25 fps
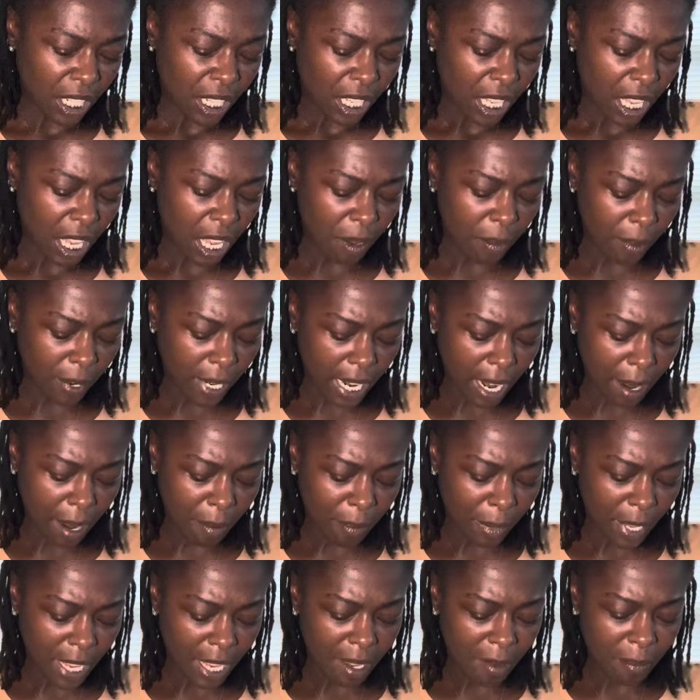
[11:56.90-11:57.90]
And what
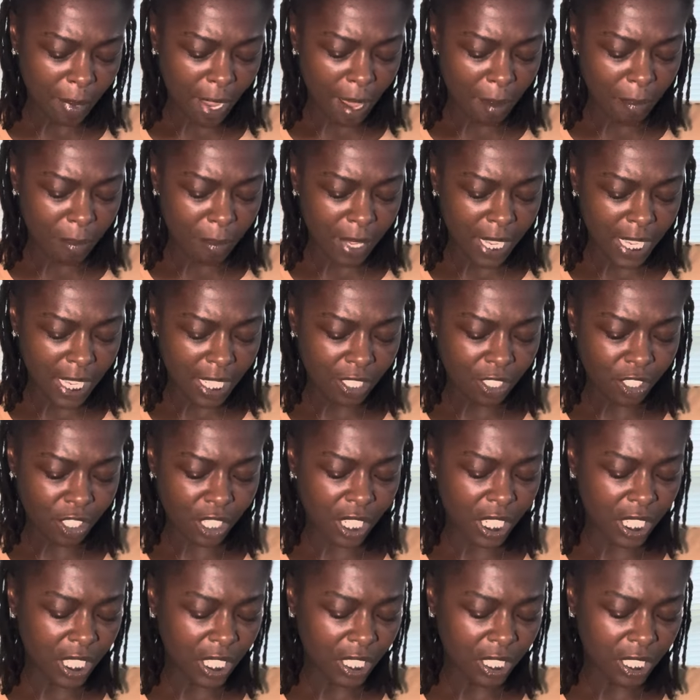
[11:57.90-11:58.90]
I mean by being
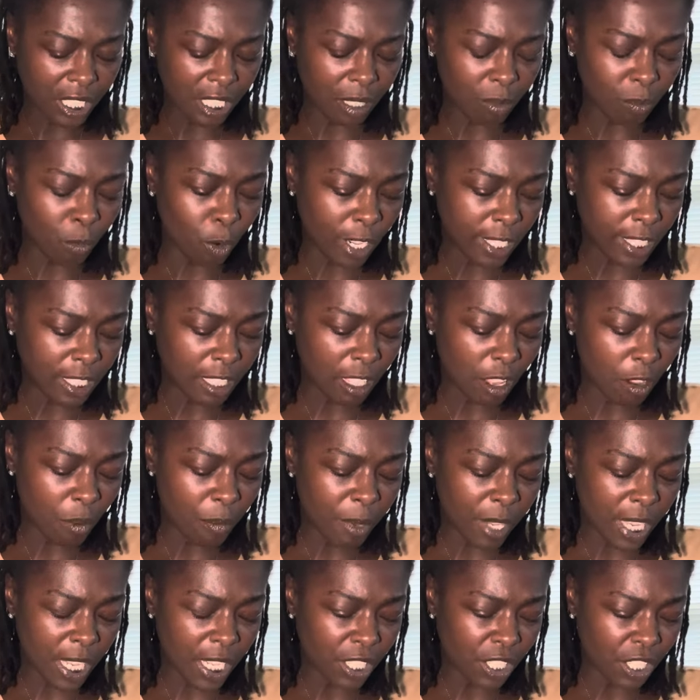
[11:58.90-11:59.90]
judged is more so
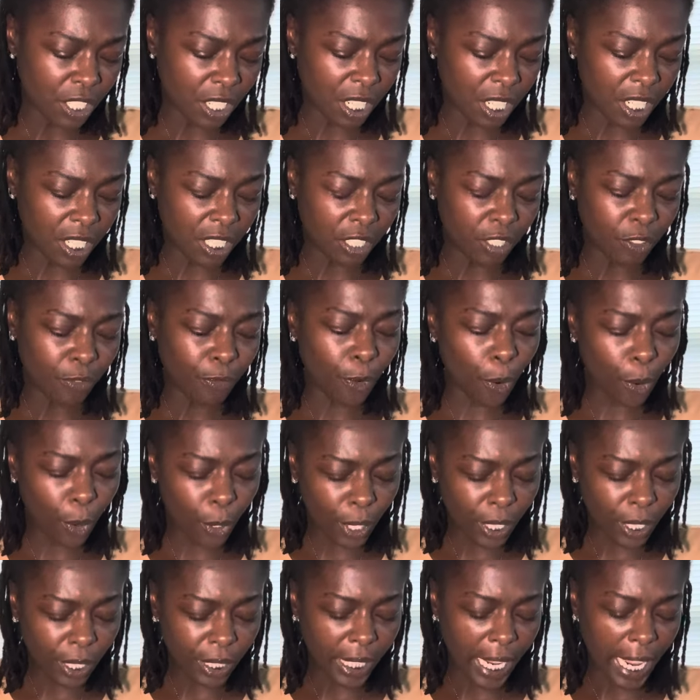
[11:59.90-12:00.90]
being judged
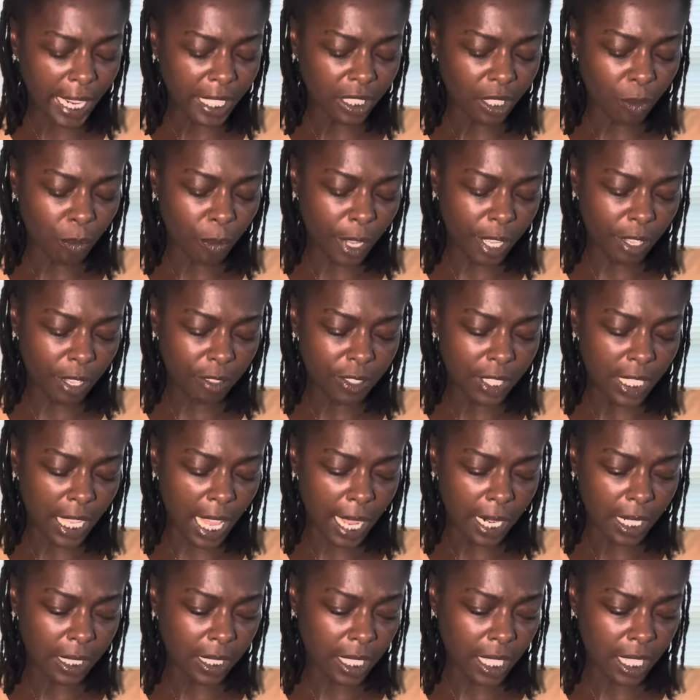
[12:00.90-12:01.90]
for, like, the wealth
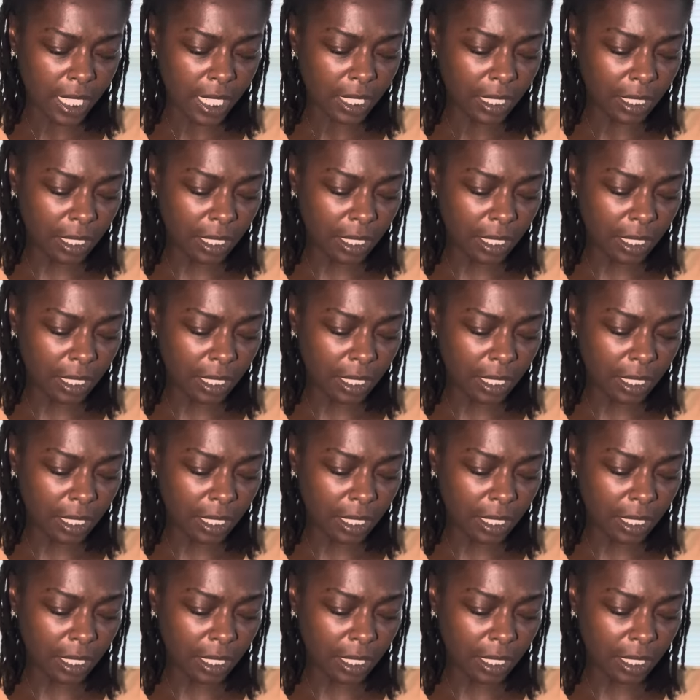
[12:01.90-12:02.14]
side of things